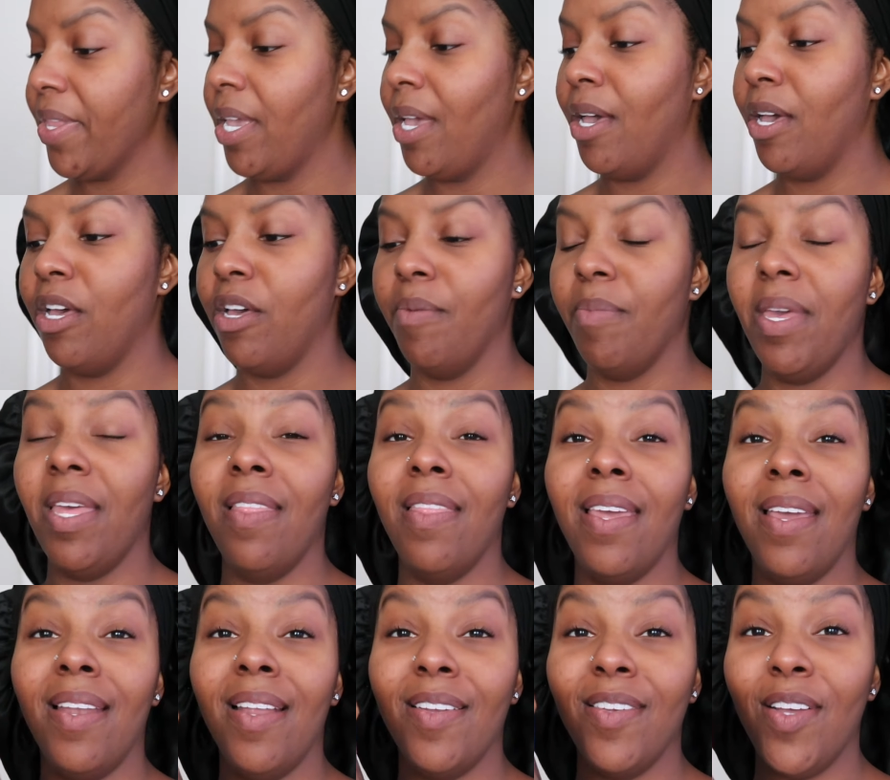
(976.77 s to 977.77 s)
Um, and
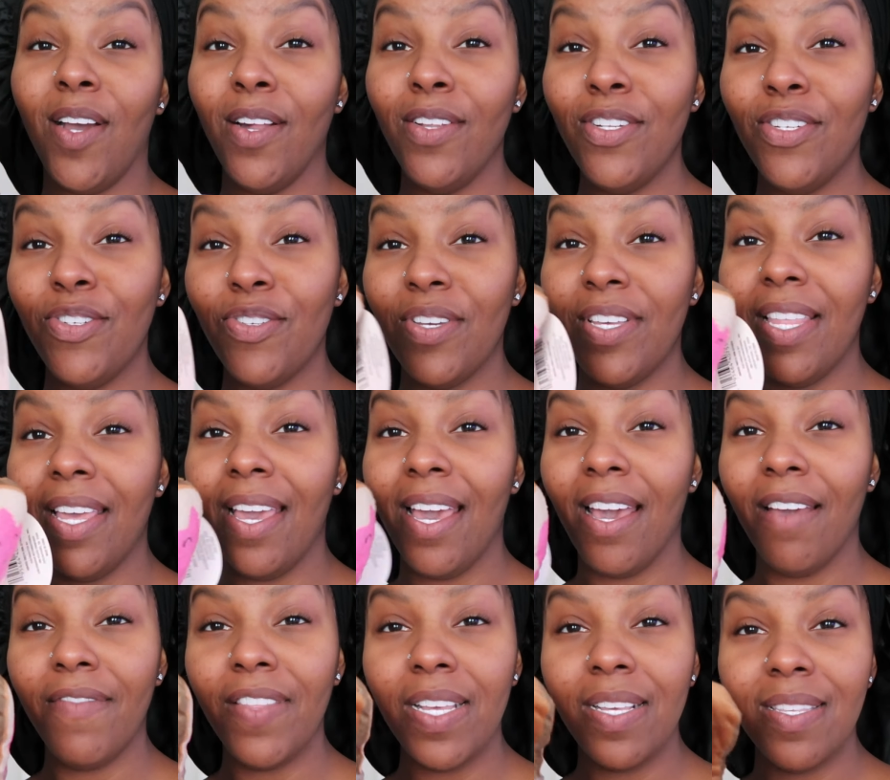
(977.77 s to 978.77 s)
then at Dollar Tree, they
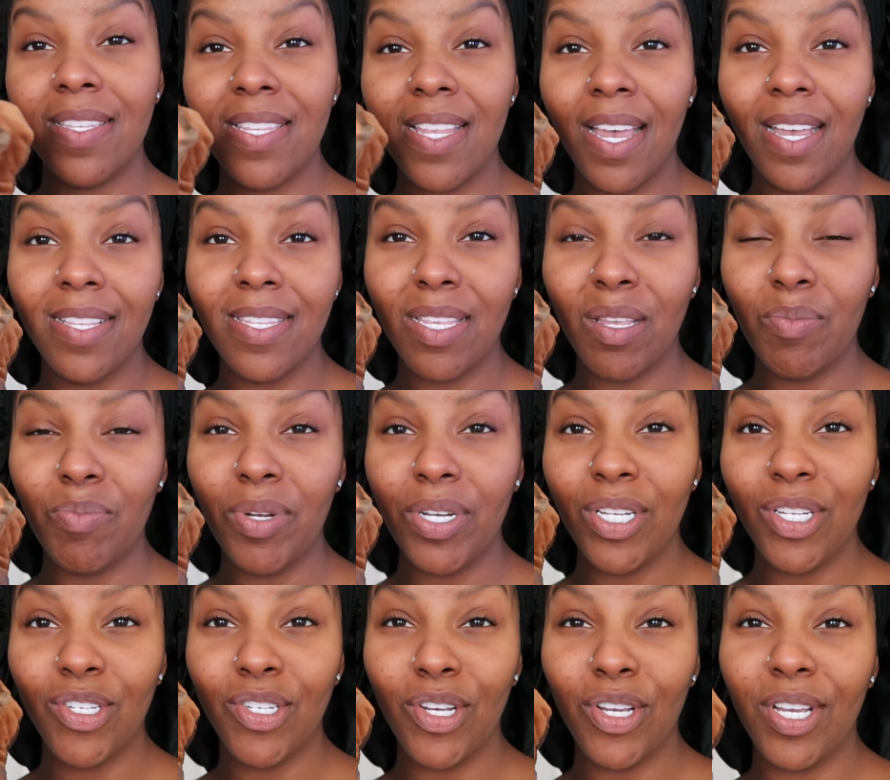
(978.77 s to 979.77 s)
have these sets. I'm
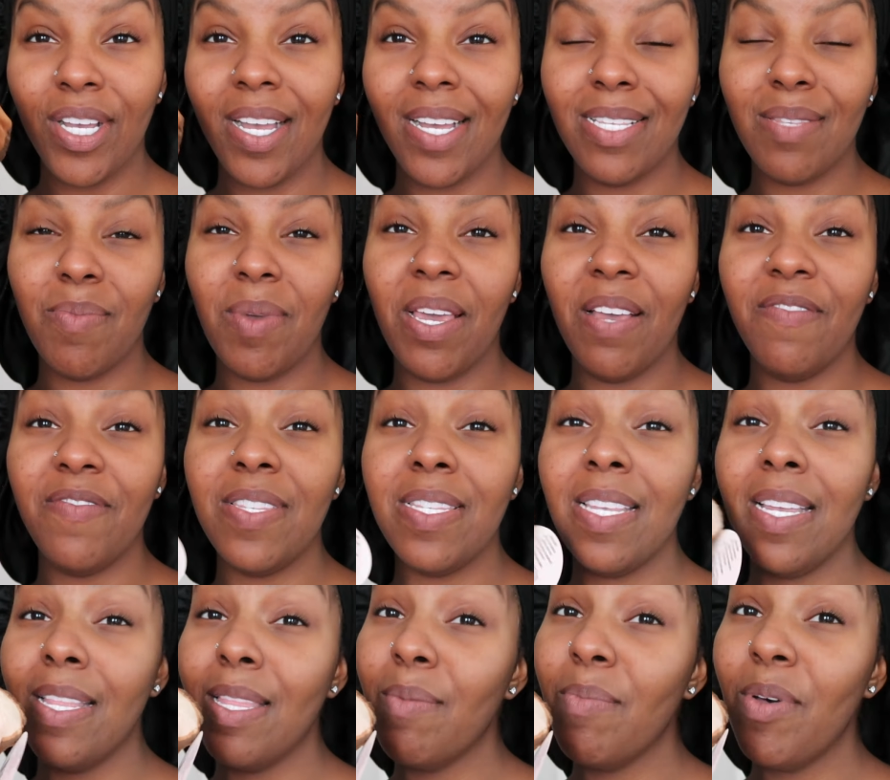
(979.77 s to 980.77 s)
pretty sure you guys may have
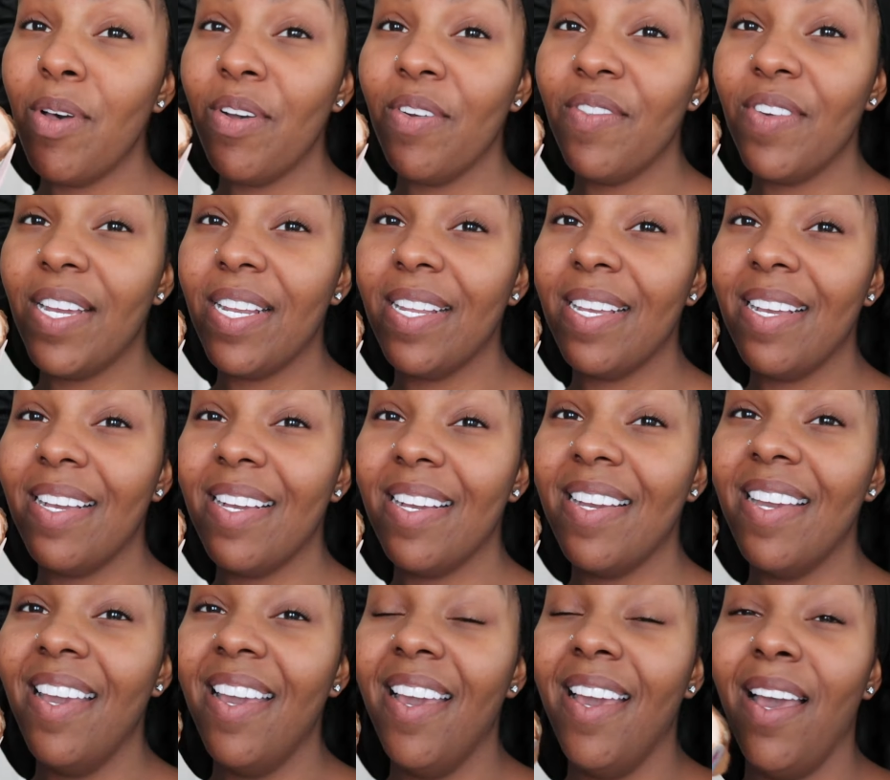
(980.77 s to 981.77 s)
seen them already.
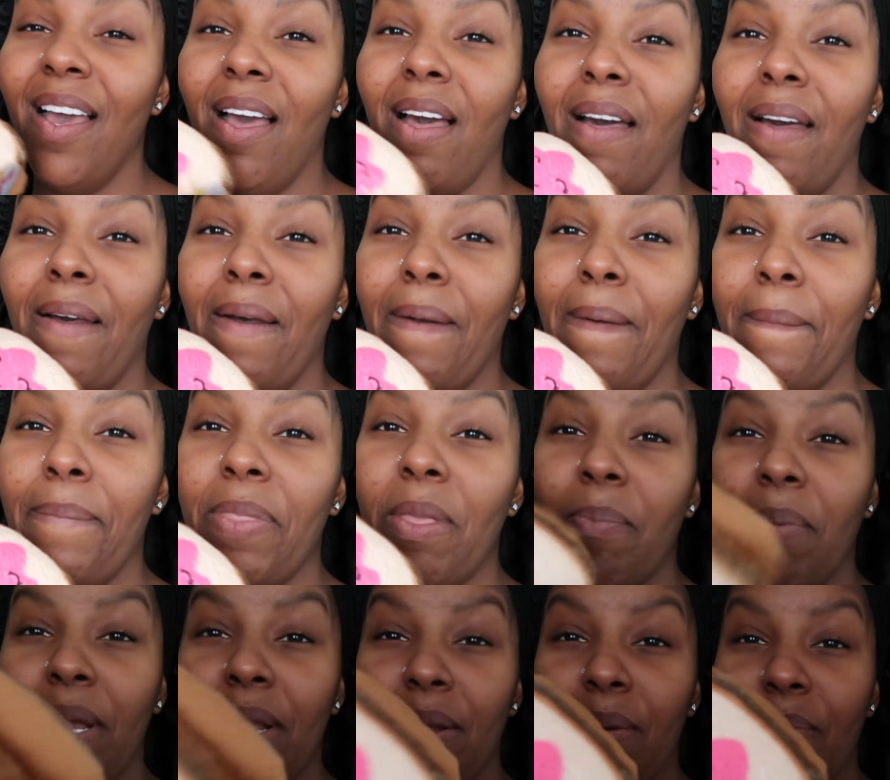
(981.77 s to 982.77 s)
Um, the
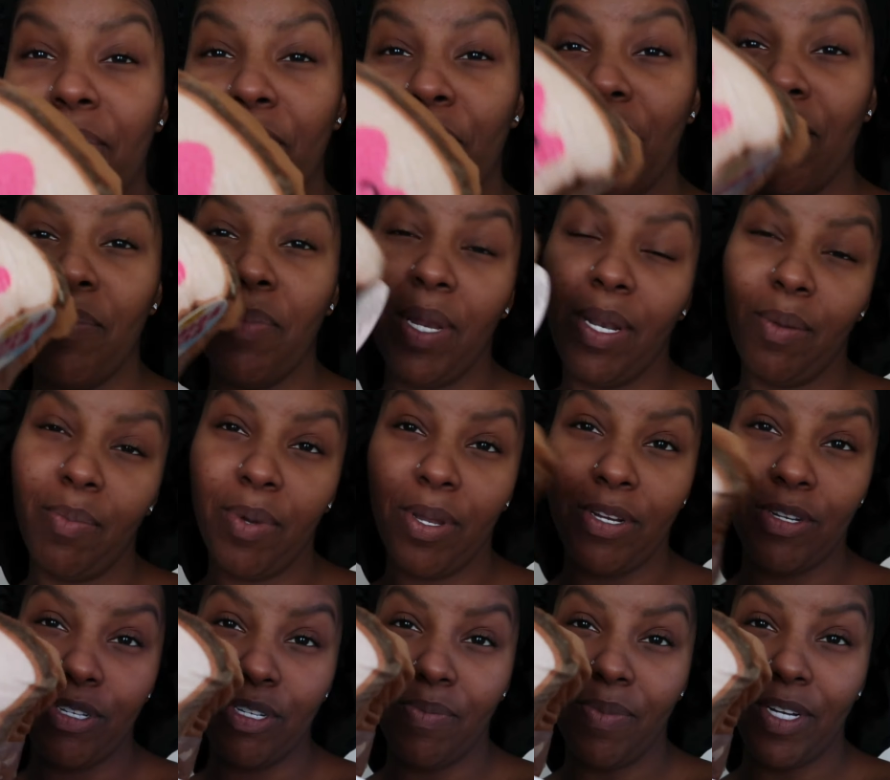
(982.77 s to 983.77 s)
peanut butter, the peanut
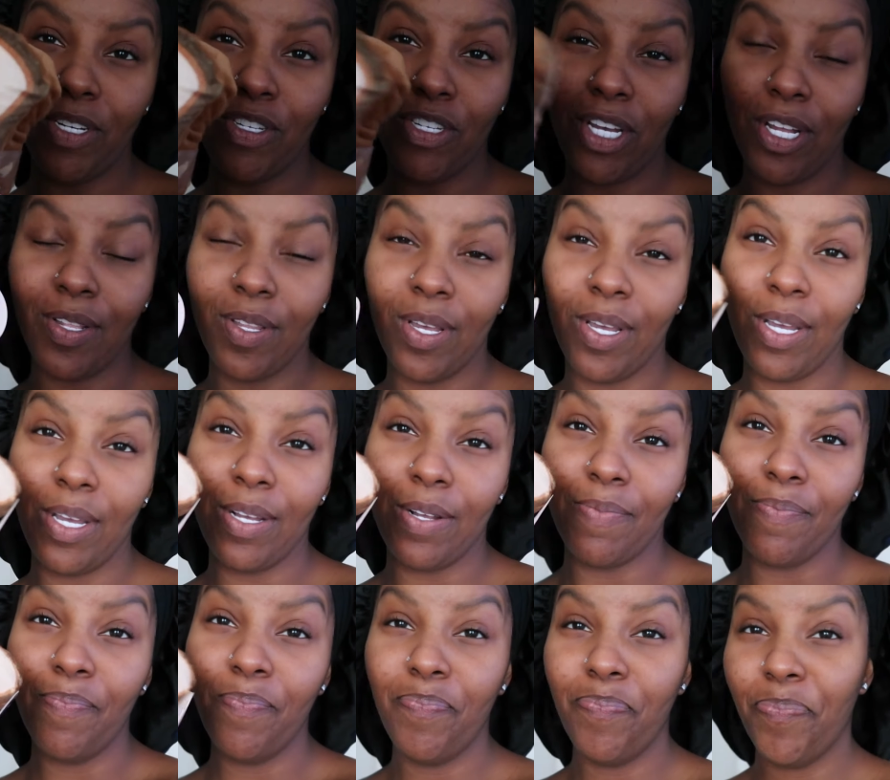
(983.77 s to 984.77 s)
butter to my
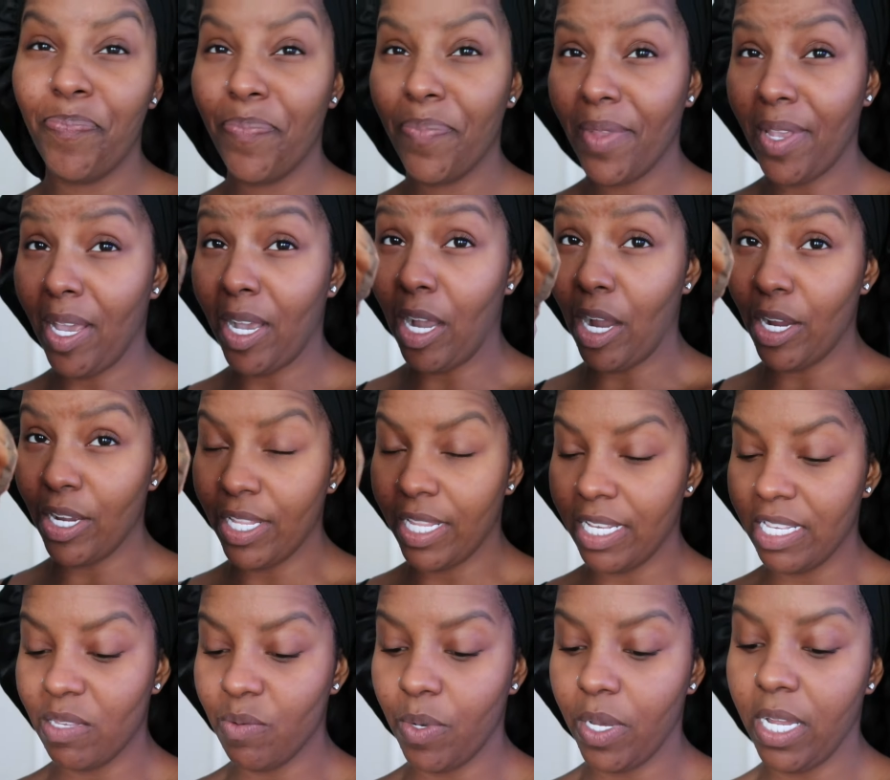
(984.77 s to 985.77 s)
jelly. I got her
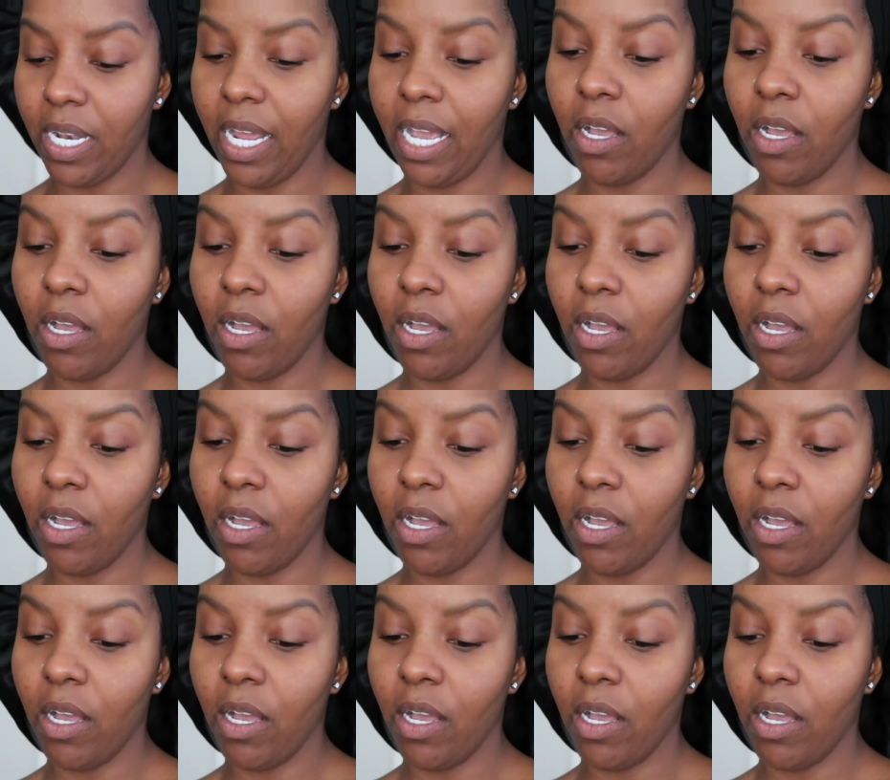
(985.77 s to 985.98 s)
this one.